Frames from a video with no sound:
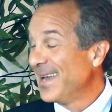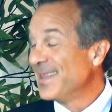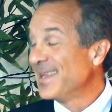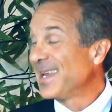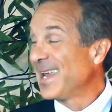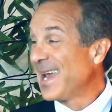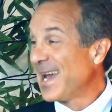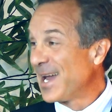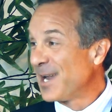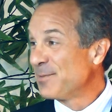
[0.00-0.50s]
In
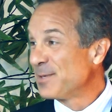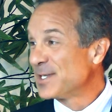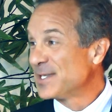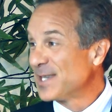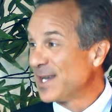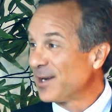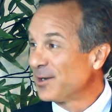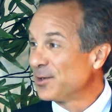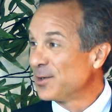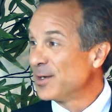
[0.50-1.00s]
the cannabis
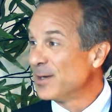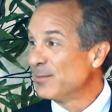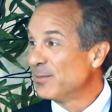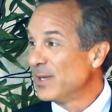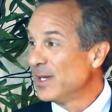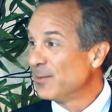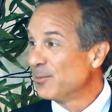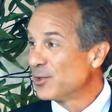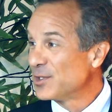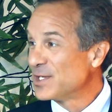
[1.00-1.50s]
sector
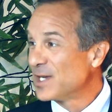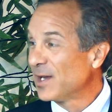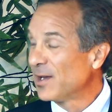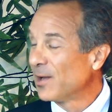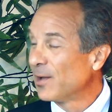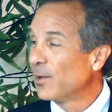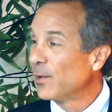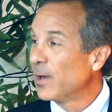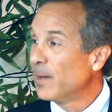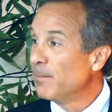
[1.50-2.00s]
in
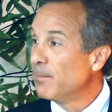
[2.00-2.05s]
particular,